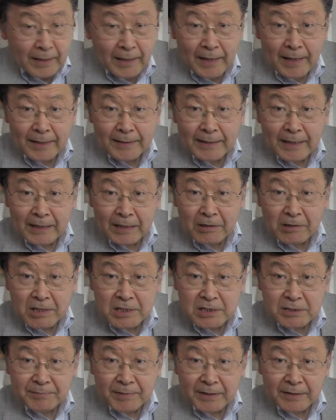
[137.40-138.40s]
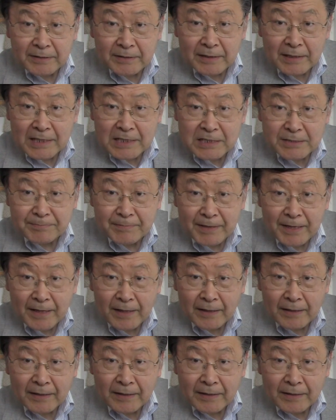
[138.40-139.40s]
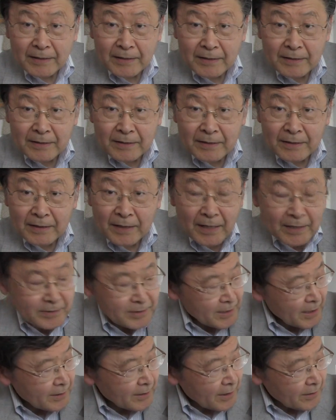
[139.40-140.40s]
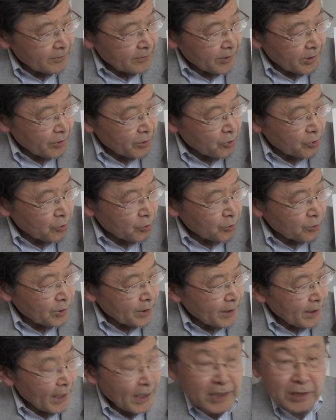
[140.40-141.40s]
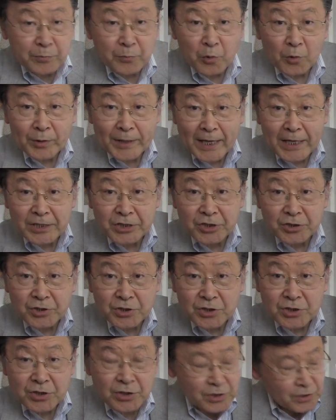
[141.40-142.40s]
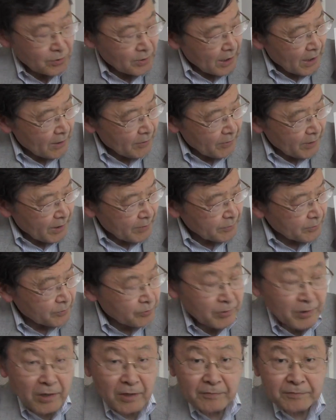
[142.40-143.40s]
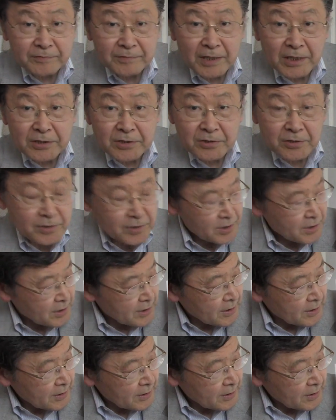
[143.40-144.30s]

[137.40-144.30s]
And that arrangement has been extended to include 8 more nations. So now we have 12 nations.